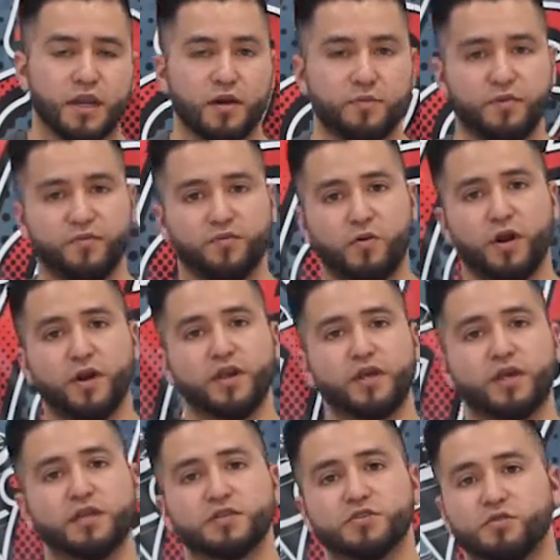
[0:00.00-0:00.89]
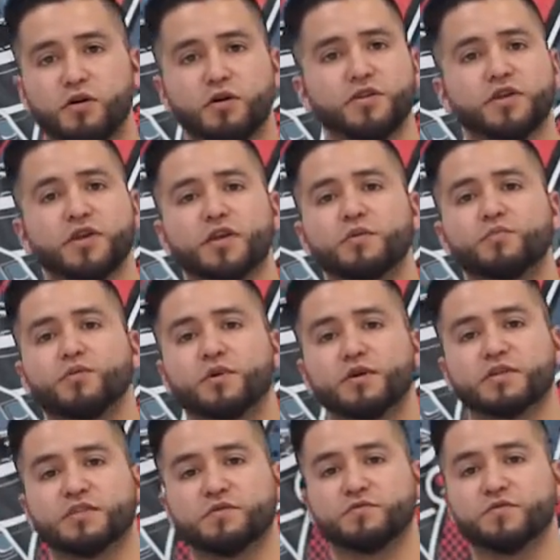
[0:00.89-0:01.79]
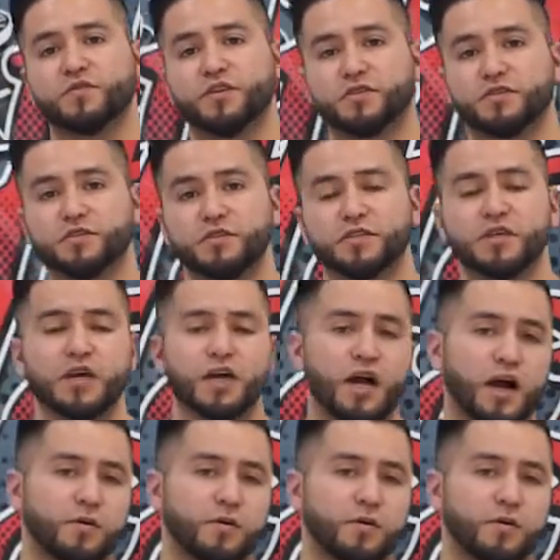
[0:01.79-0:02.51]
Now before I get into all the key points and features,